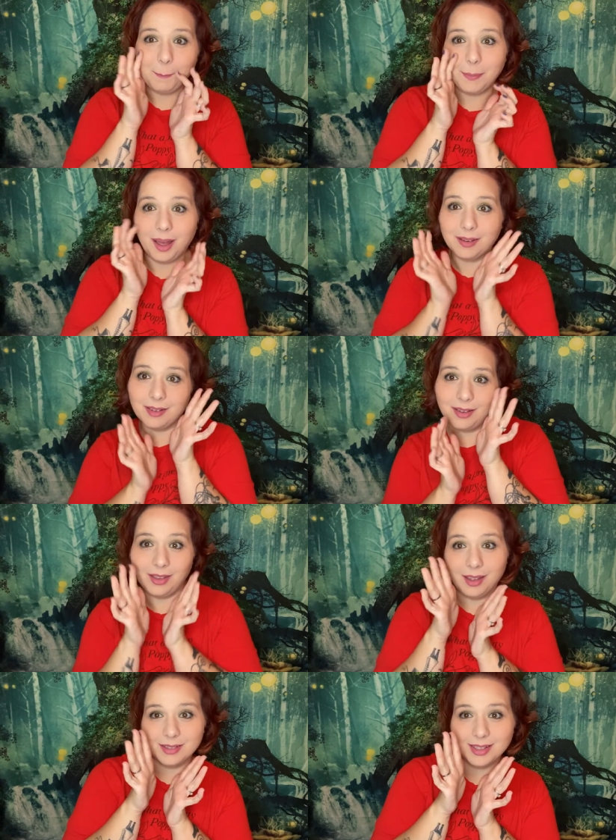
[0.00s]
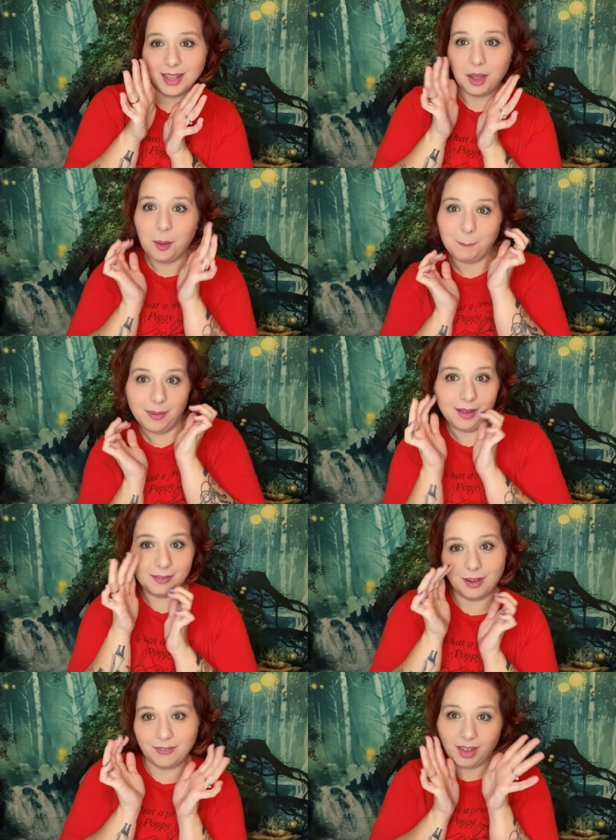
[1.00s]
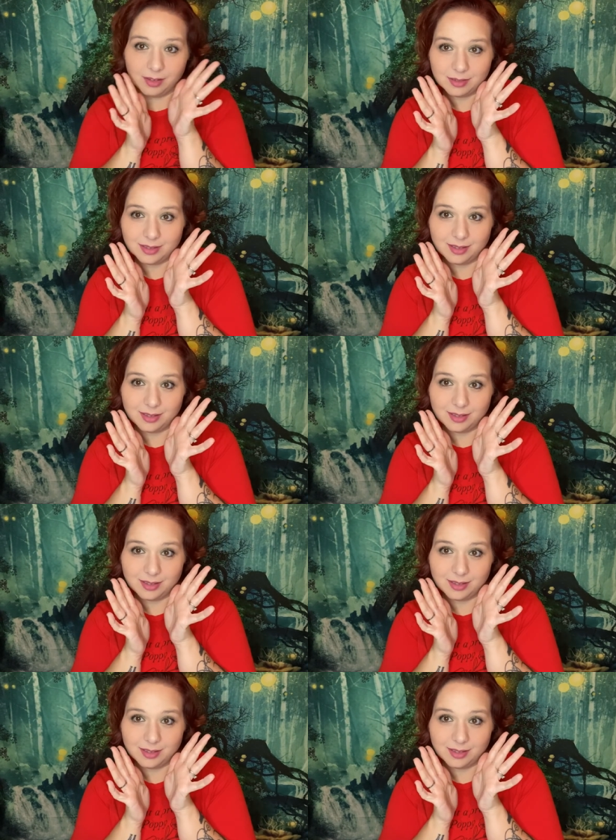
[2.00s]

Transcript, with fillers: Book Review. Book Review.